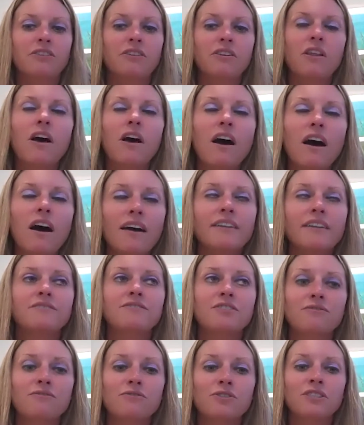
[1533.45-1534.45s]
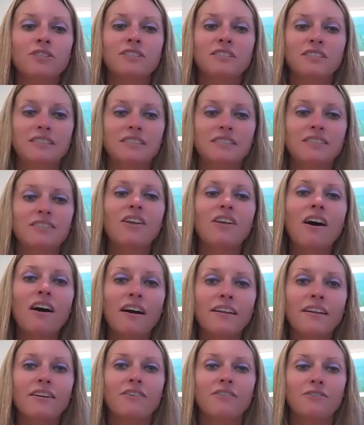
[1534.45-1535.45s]
A lot of divorces,
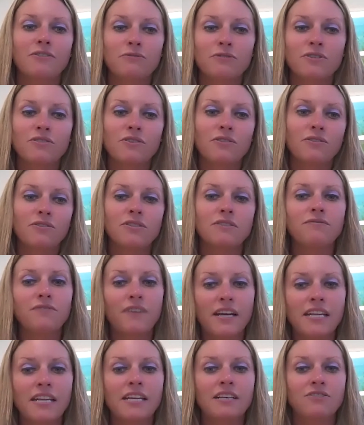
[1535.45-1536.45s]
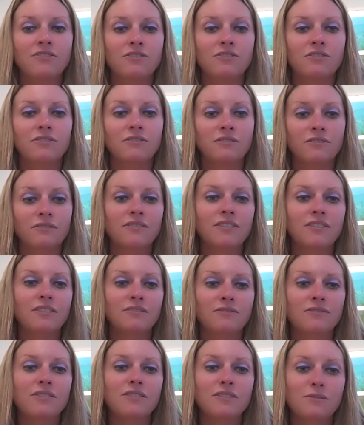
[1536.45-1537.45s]
are the result of financial,
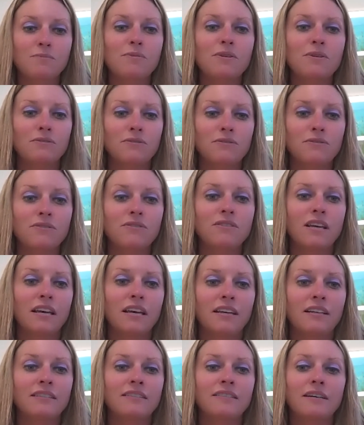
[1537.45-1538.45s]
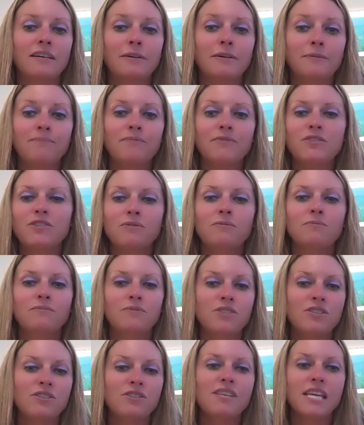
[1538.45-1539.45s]
disputes. And so
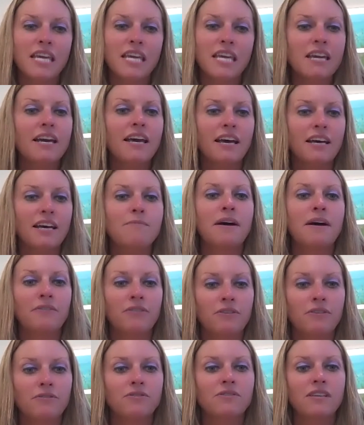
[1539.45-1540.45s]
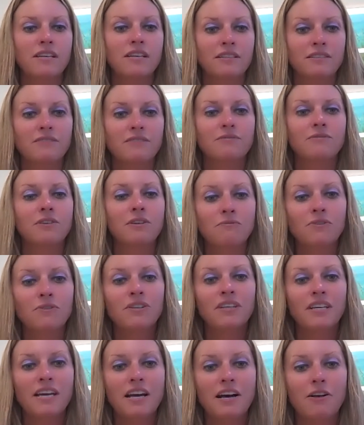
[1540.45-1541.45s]
just thinking ahead about those things can
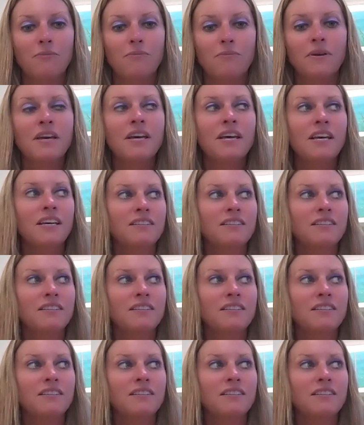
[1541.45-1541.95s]
really help.